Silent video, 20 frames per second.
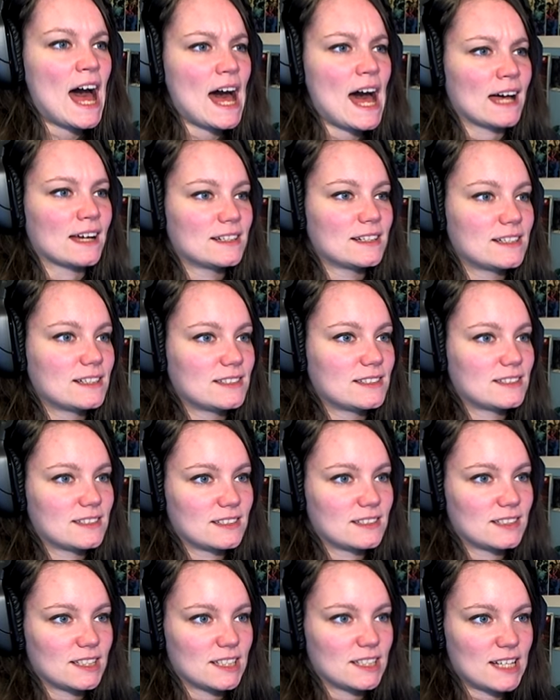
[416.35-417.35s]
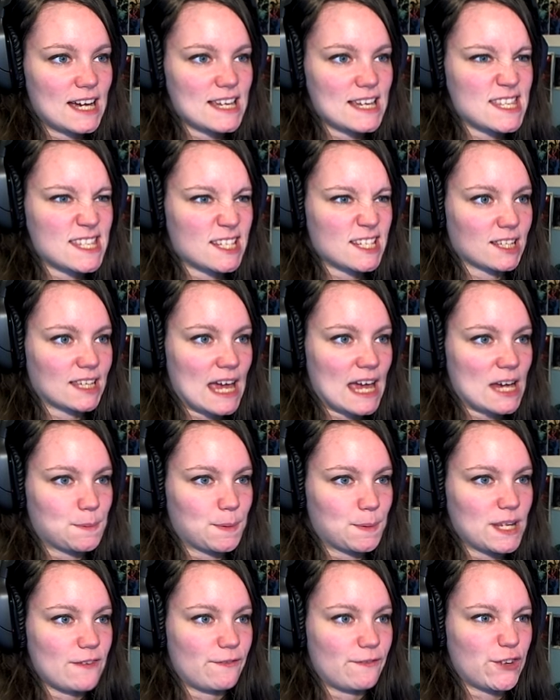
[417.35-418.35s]
Ha! I still can't
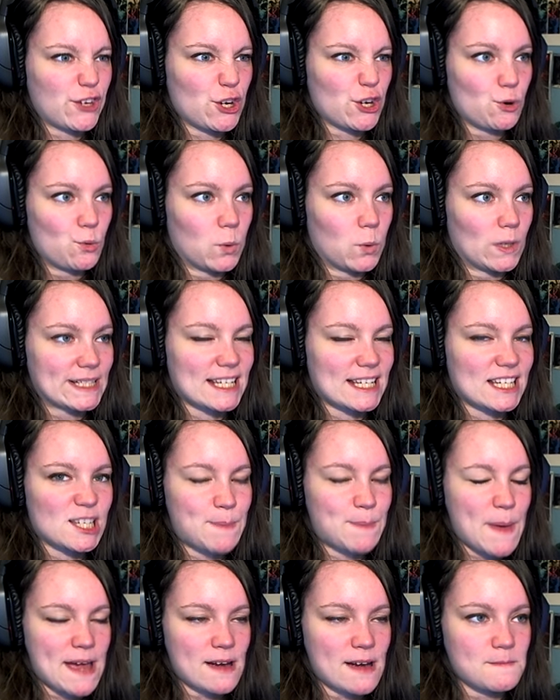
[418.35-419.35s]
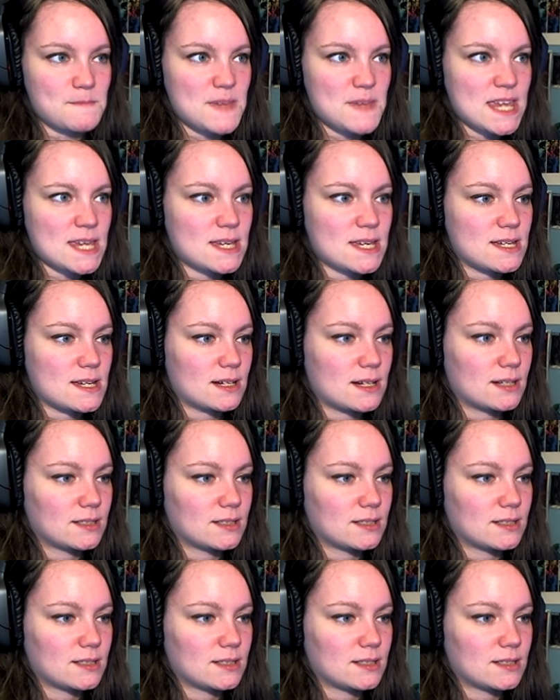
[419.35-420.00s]
believe you want to spare me!